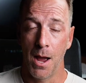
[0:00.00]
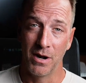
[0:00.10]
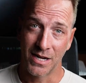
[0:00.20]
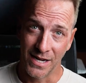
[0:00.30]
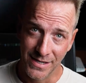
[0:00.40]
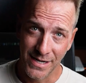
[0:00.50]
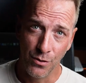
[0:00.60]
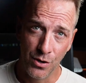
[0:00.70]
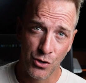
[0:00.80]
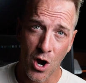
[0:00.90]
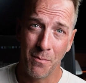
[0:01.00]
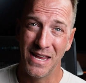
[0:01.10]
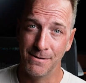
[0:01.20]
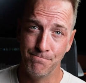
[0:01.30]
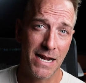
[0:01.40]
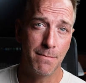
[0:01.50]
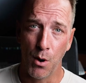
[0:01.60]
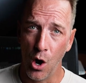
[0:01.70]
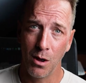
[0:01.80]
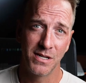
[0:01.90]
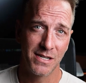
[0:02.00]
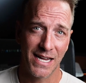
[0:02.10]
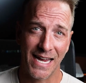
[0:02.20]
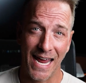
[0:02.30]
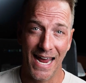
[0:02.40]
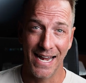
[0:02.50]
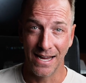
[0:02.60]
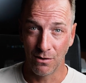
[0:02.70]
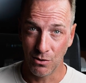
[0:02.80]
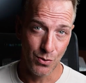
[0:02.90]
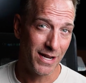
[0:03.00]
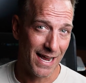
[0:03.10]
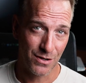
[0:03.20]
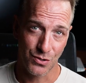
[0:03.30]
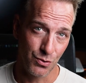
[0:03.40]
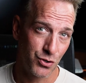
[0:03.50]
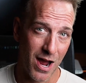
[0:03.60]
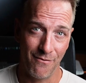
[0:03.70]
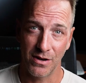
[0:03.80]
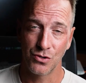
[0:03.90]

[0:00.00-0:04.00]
I'm going to continue to drop as many bombs as I can, including external traffic